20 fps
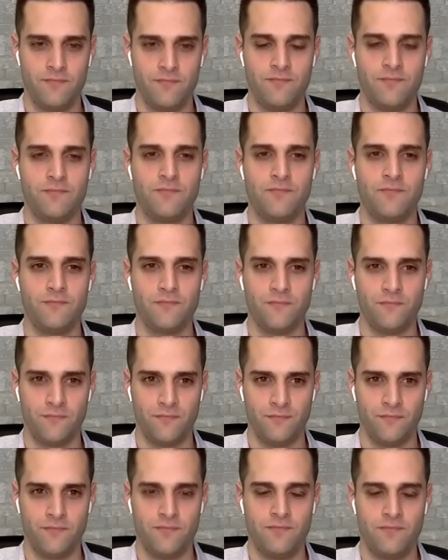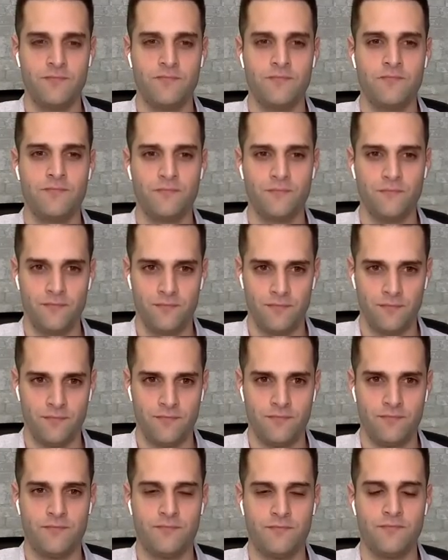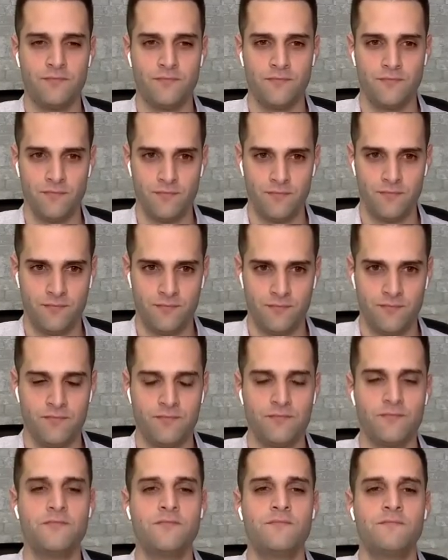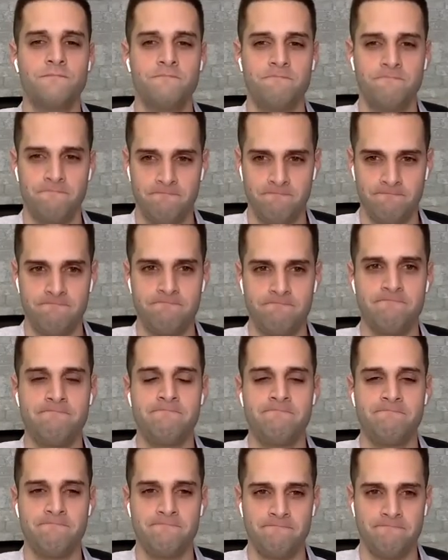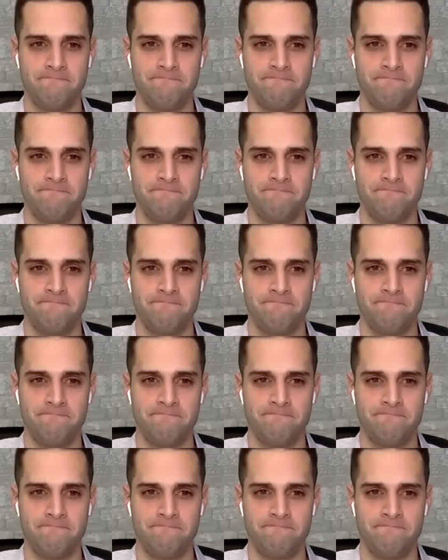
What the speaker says: This person isn't speaking.